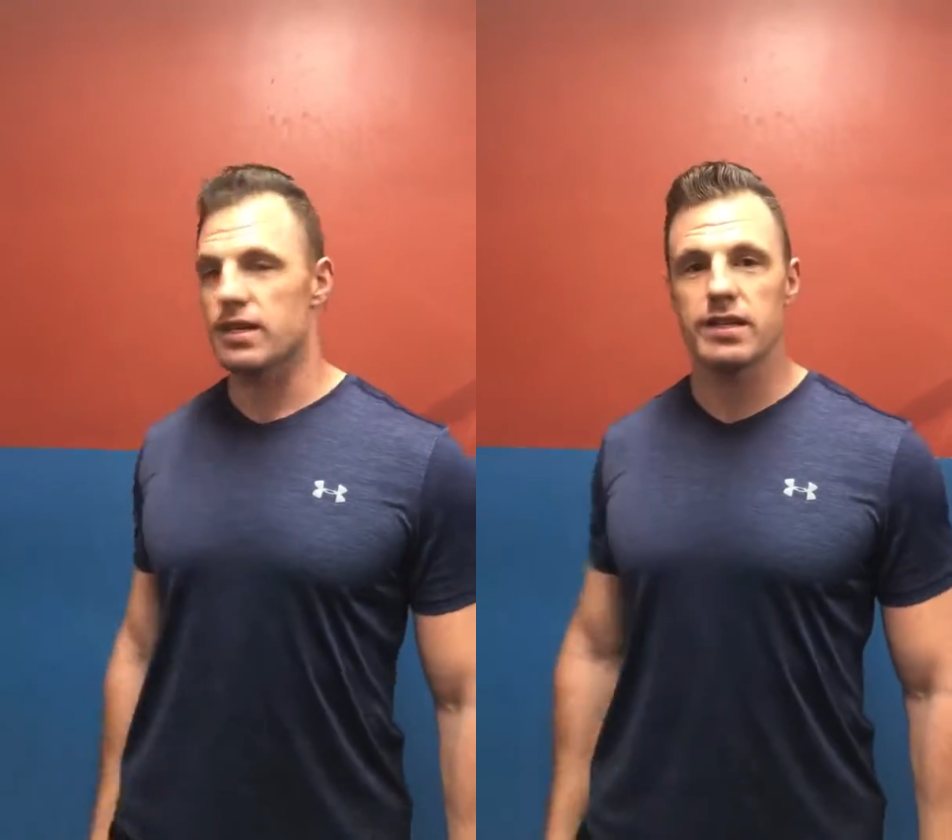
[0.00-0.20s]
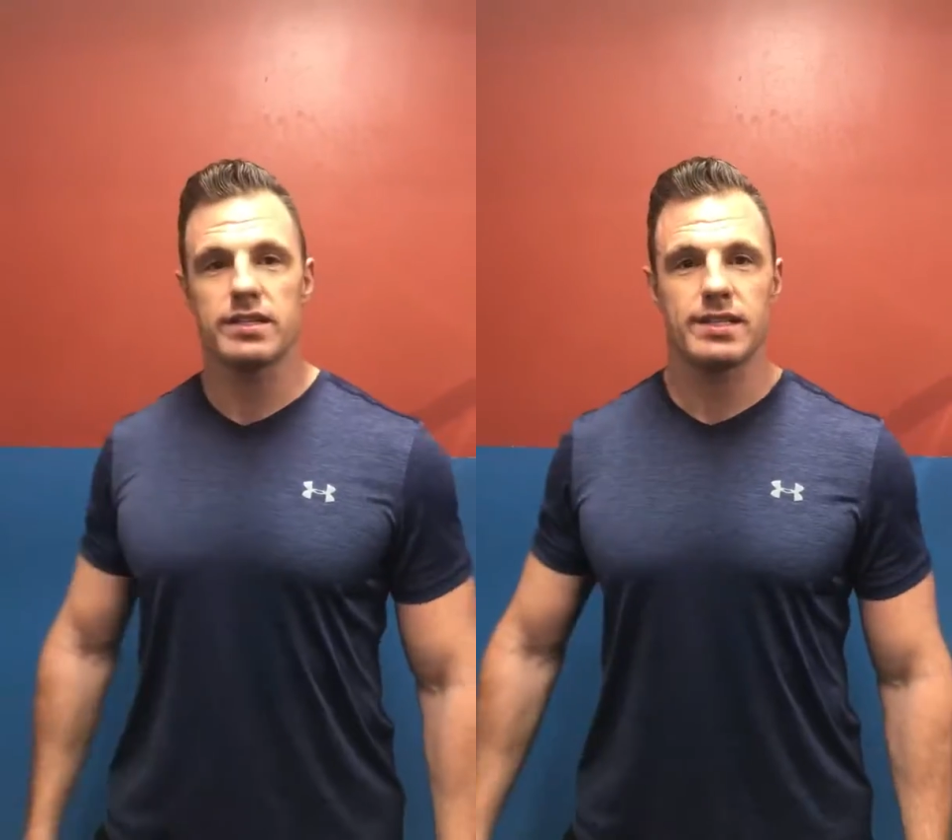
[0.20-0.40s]

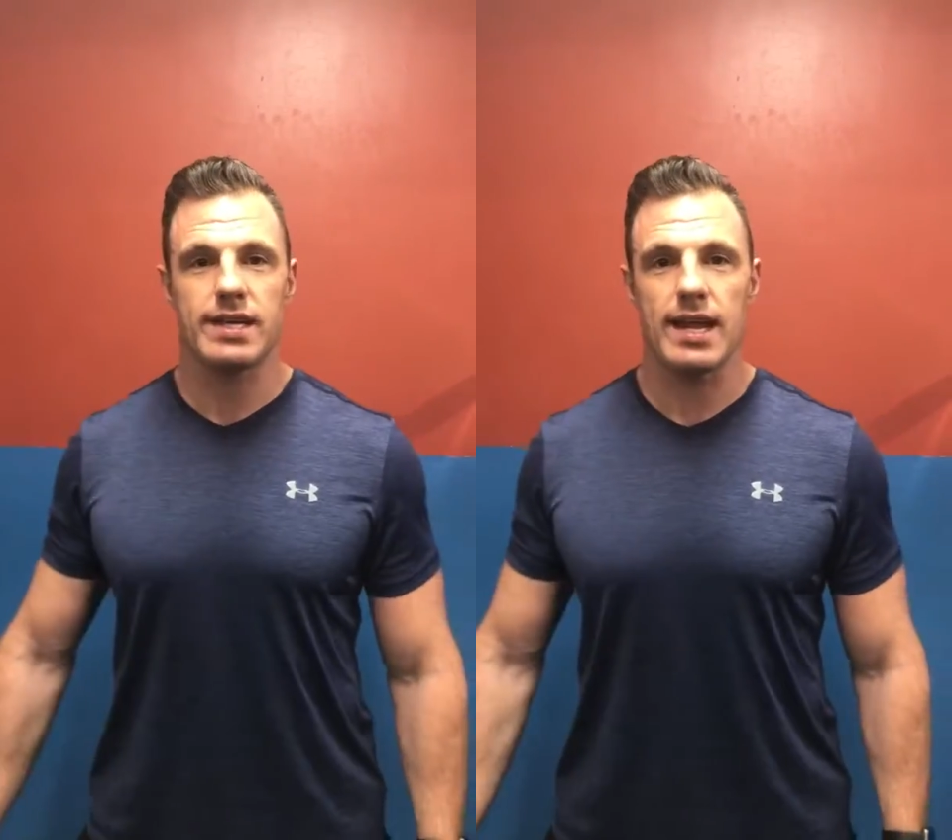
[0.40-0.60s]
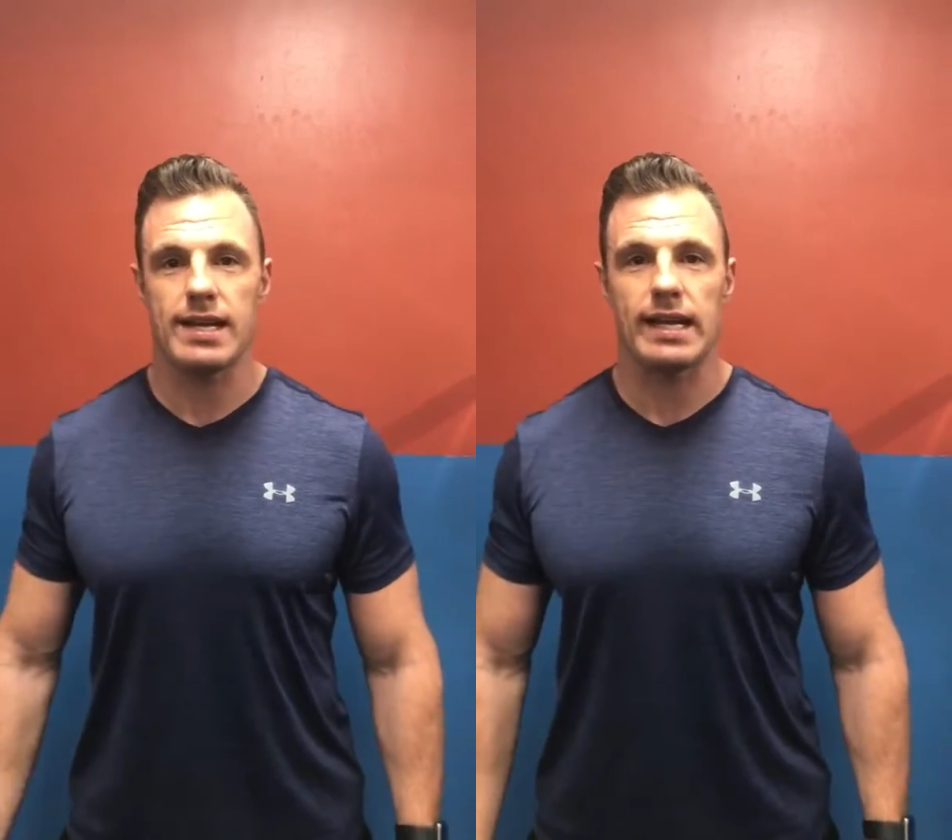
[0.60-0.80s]
the
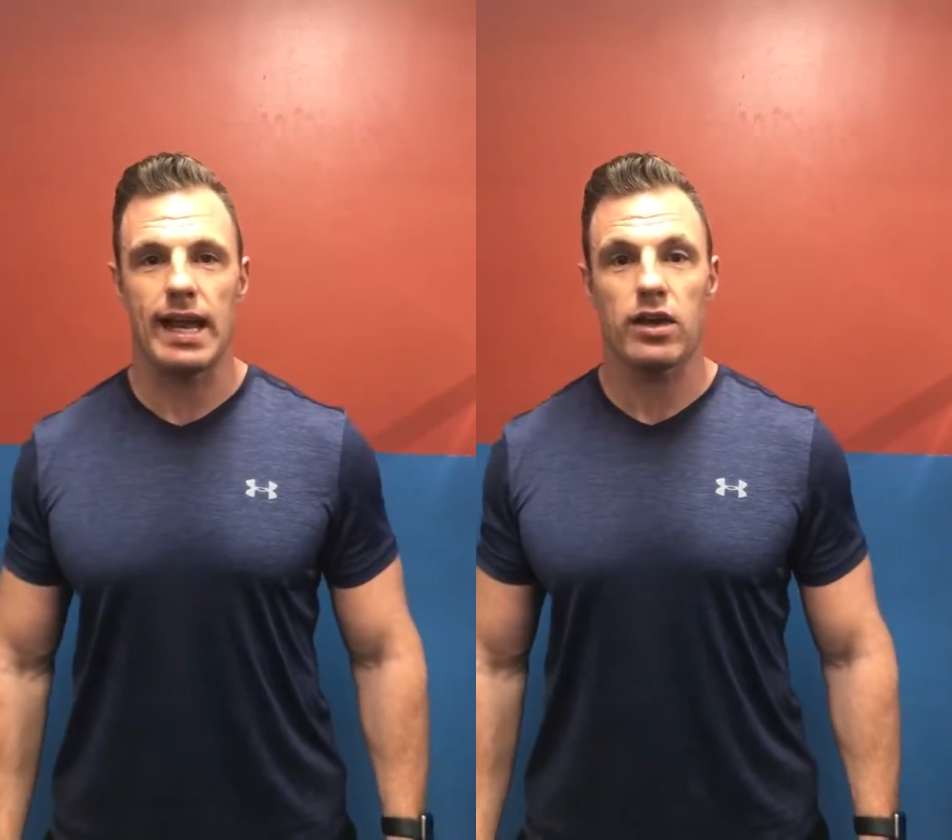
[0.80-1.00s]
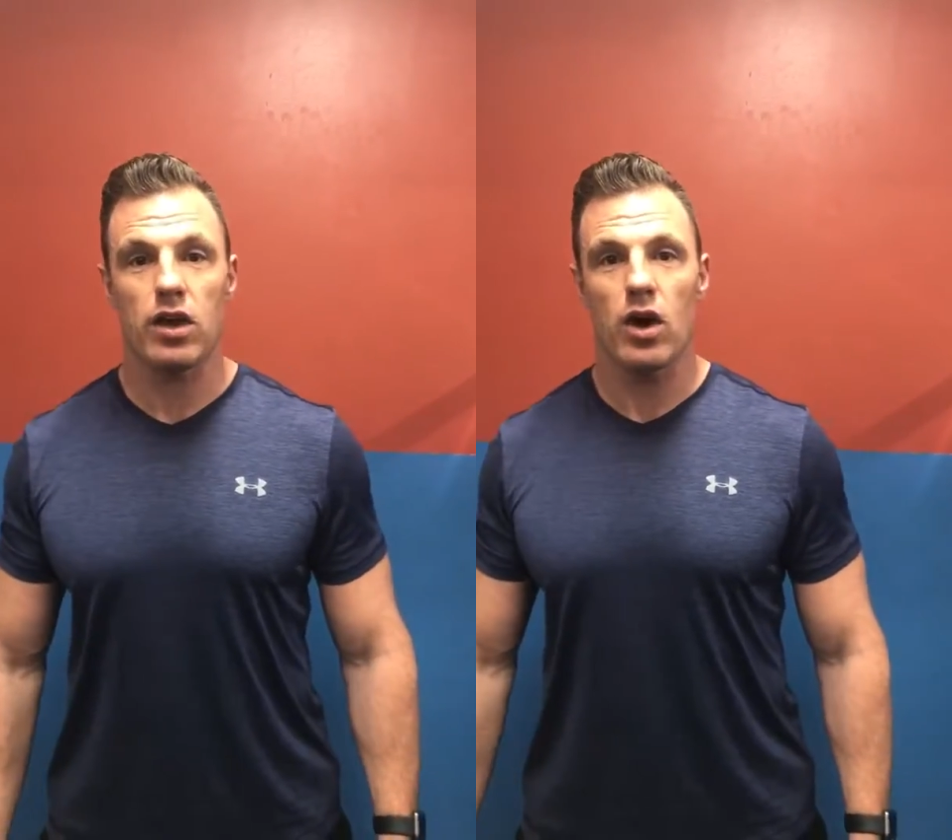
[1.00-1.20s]
standing
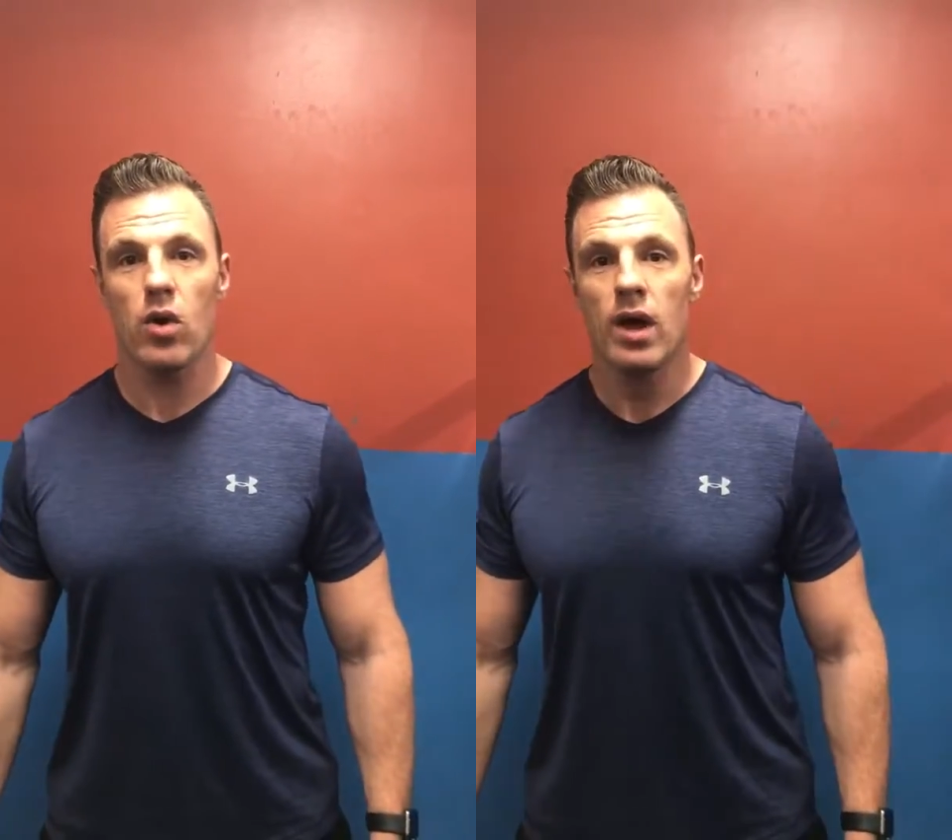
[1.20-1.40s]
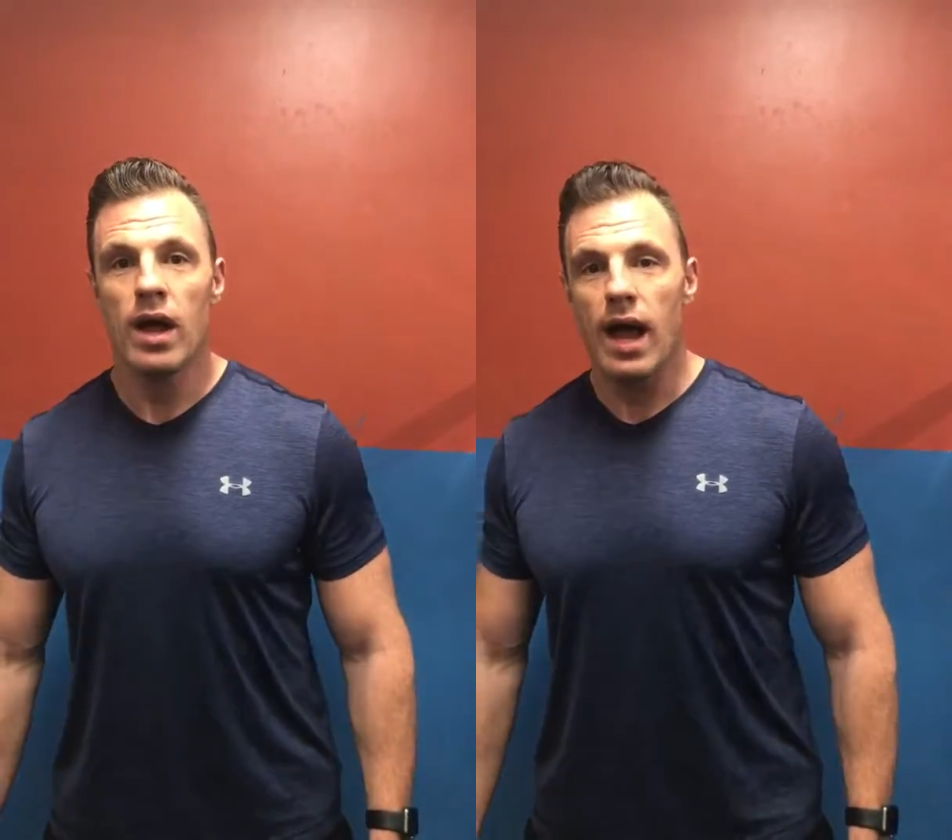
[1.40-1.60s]
leg curl.